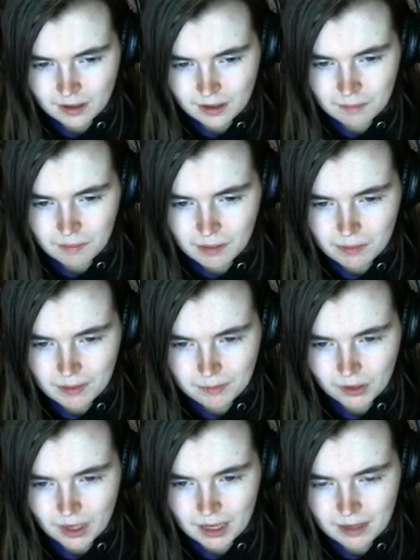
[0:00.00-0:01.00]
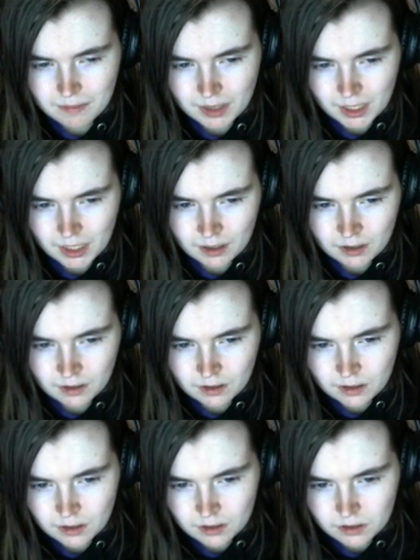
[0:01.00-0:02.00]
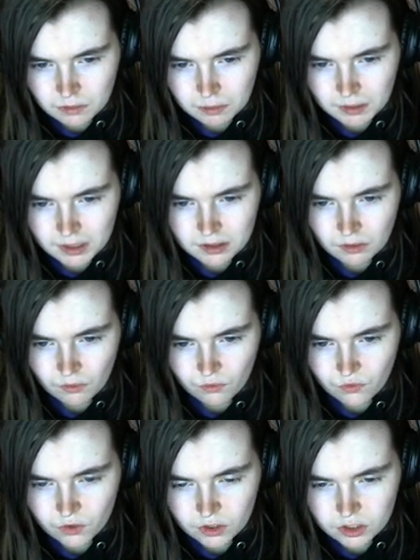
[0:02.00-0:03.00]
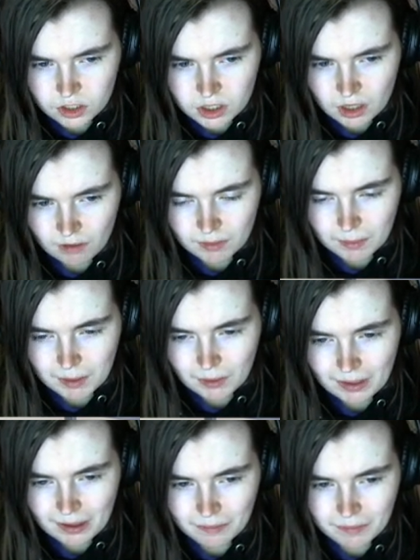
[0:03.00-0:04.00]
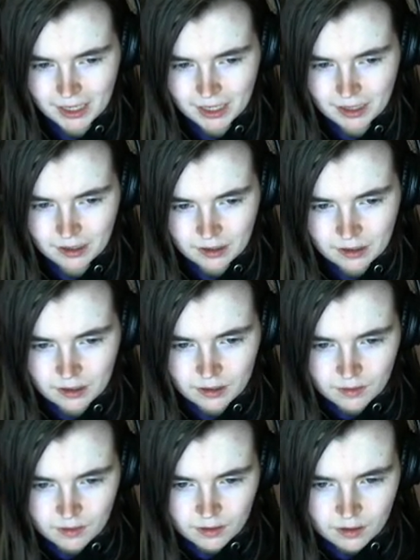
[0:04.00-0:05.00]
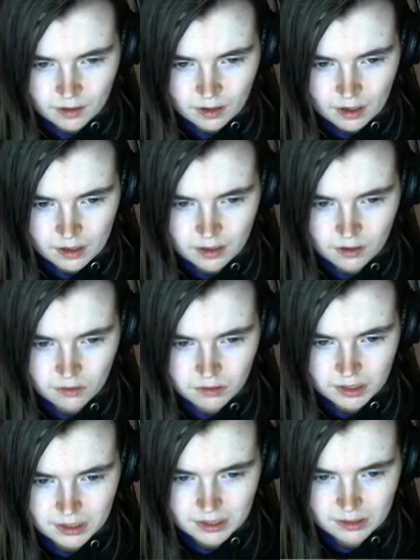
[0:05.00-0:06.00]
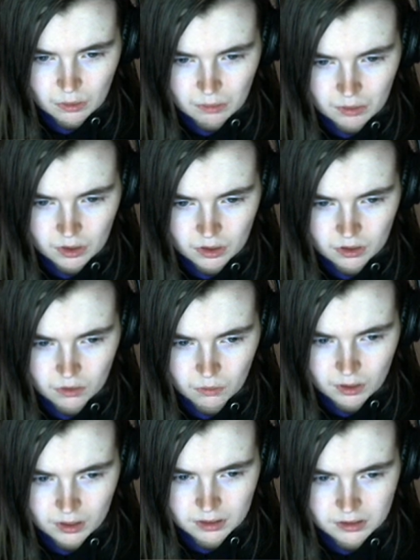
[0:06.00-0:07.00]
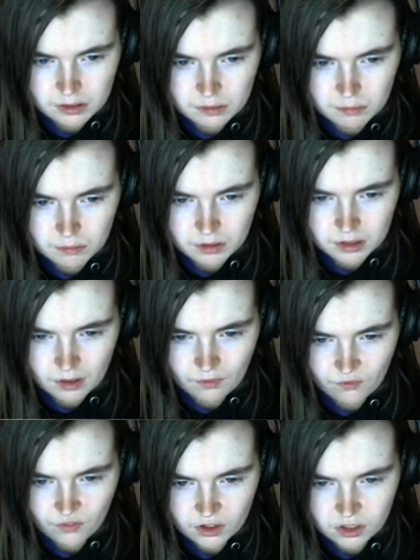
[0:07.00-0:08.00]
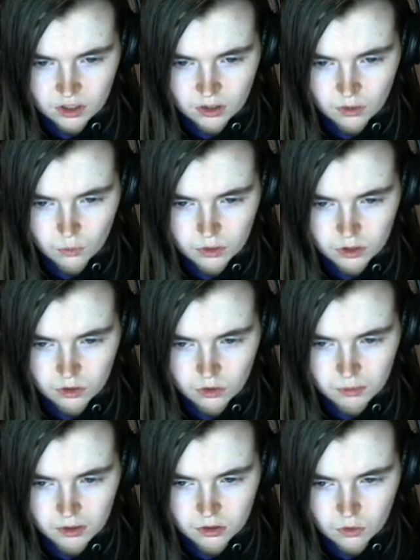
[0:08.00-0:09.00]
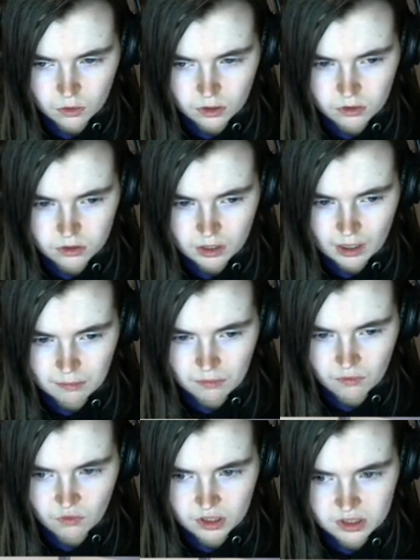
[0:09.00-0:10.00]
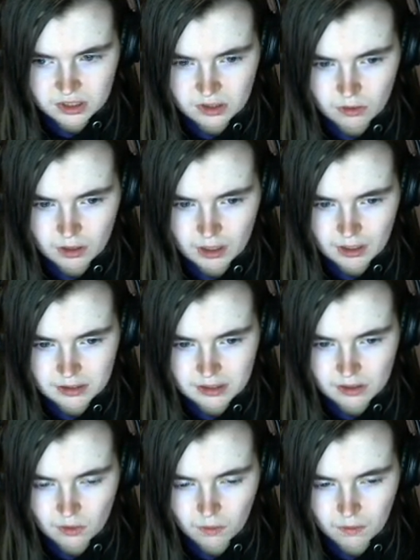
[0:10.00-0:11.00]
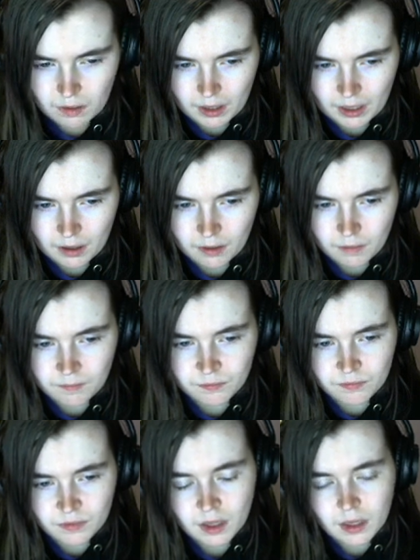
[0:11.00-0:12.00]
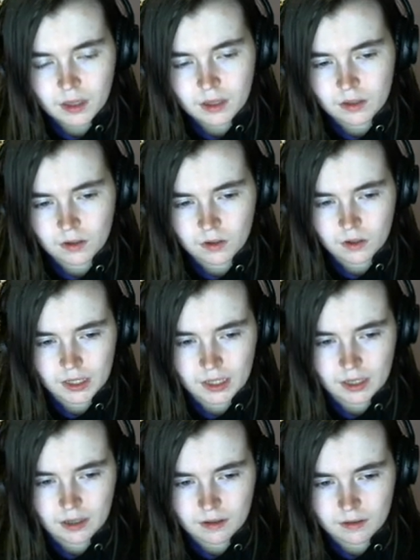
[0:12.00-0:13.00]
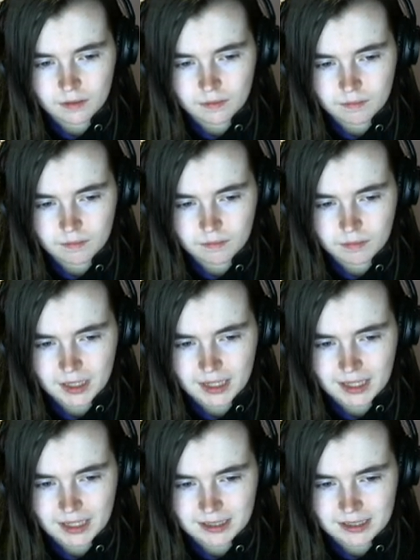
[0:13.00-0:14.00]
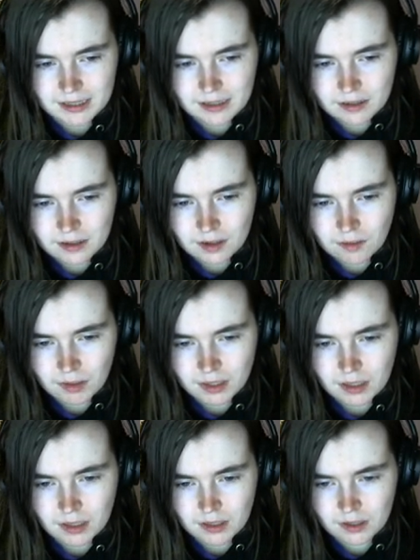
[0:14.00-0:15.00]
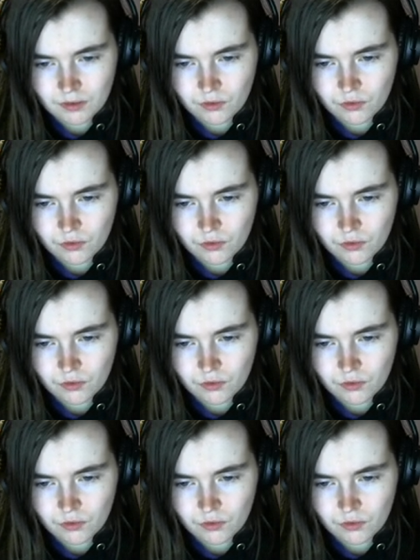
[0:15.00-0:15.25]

make people hate me. So please don't force yourself to be around me. I know this is what Monica wants, but it's not fair to you when you could be enjoying your time with Natsuki and Saori. Yuri, please, it makes it easier